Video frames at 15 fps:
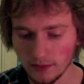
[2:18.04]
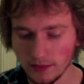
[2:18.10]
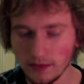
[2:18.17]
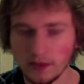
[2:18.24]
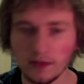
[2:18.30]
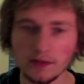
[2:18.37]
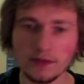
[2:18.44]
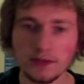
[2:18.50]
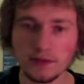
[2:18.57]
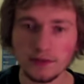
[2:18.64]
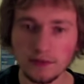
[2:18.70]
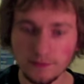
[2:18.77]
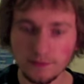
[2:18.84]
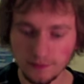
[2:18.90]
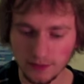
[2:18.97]
Also,
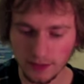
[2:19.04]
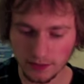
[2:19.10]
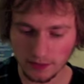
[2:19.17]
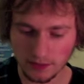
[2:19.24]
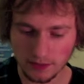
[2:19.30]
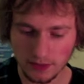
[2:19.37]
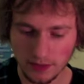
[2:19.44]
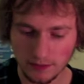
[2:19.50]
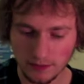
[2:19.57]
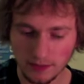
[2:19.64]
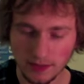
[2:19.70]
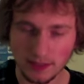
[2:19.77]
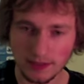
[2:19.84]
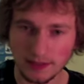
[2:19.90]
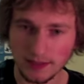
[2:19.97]
don't forget your
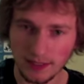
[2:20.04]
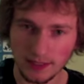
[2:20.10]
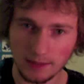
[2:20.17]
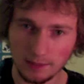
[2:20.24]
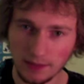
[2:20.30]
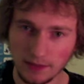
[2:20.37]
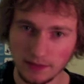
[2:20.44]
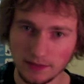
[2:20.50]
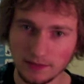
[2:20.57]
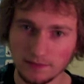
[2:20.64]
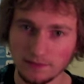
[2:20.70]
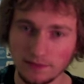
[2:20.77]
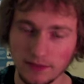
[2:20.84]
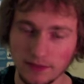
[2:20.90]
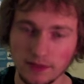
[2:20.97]
Terminators gain the
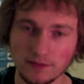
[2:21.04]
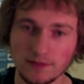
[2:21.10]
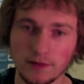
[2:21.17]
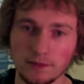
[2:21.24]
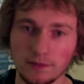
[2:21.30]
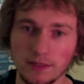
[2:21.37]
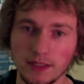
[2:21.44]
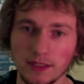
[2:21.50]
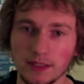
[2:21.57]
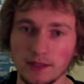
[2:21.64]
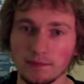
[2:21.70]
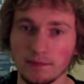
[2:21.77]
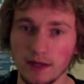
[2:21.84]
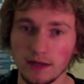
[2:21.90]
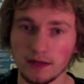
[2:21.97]
benefits from the
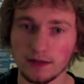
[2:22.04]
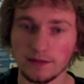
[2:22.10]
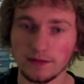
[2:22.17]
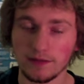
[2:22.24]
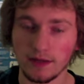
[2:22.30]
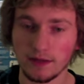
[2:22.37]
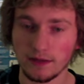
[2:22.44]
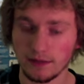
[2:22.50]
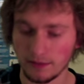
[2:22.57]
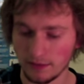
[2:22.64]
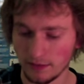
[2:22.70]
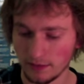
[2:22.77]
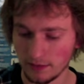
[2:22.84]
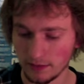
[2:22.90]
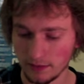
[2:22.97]
Mark of
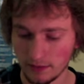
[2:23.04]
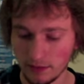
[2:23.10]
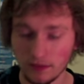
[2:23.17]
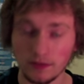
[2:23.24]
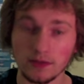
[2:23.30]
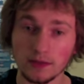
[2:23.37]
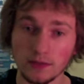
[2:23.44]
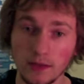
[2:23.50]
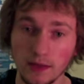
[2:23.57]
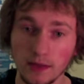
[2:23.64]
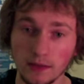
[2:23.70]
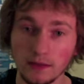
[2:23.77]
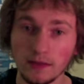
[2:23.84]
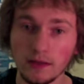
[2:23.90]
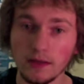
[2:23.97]
Corn as
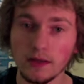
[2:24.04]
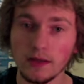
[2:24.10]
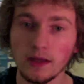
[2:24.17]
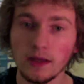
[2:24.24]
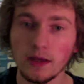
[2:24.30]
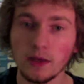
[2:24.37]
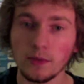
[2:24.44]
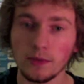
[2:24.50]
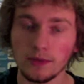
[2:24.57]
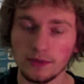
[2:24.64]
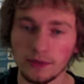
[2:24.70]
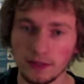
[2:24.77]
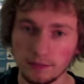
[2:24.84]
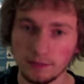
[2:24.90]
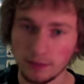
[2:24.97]
well, with
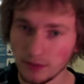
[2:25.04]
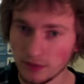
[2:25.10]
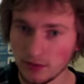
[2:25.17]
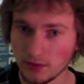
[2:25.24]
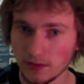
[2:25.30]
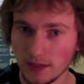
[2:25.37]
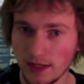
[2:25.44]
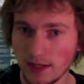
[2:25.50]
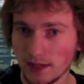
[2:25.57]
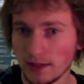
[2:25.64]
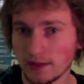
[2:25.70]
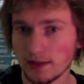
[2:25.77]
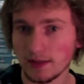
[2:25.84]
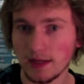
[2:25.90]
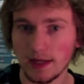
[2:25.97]
the +2
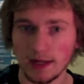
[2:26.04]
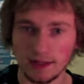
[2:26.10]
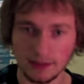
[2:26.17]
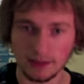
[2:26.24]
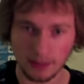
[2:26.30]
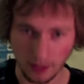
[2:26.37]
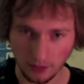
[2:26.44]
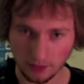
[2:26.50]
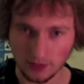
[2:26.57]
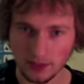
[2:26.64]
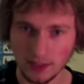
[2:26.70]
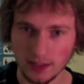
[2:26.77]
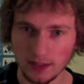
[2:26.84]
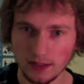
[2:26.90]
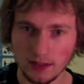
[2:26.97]
attacks and
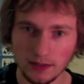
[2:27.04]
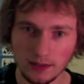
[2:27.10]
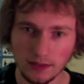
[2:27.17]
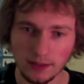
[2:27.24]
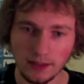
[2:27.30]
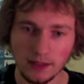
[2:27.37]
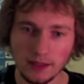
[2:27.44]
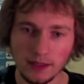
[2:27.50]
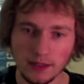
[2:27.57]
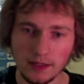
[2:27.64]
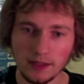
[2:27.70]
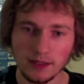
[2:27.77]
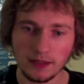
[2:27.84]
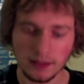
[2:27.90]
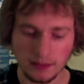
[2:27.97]
counter-attack.
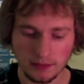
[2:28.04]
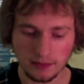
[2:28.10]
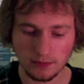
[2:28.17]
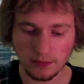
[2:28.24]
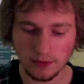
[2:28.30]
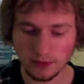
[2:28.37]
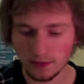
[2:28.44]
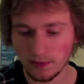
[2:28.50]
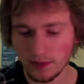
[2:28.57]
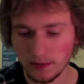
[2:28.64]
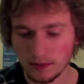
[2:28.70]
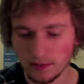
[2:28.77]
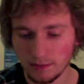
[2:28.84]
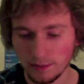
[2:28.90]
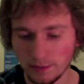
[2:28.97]
This will work
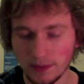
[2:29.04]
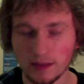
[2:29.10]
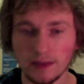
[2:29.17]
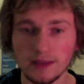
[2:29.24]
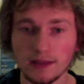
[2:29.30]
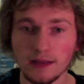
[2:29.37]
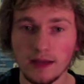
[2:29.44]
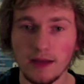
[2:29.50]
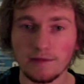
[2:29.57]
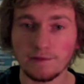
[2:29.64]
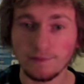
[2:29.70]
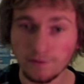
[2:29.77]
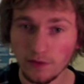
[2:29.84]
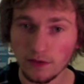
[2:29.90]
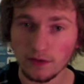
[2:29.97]
well because they'll have
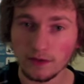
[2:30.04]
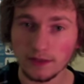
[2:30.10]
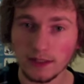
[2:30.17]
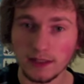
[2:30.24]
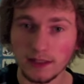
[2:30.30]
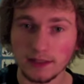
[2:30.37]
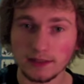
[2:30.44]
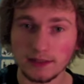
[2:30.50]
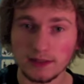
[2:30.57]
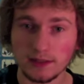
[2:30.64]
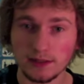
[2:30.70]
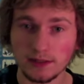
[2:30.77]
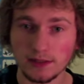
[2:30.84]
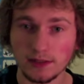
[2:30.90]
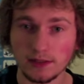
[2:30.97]
4 attacks
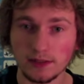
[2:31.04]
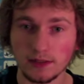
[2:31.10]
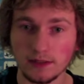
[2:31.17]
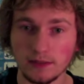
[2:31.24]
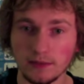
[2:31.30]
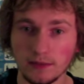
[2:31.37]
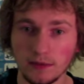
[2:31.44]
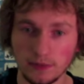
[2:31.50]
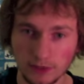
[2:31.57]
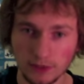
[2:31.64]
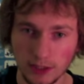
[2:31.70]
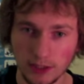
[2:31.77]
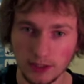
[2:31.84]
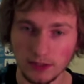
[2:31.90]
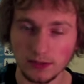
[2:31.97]
each on
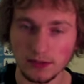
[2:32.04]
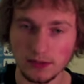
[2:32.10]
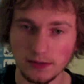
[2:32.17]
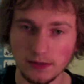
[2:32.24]
charge.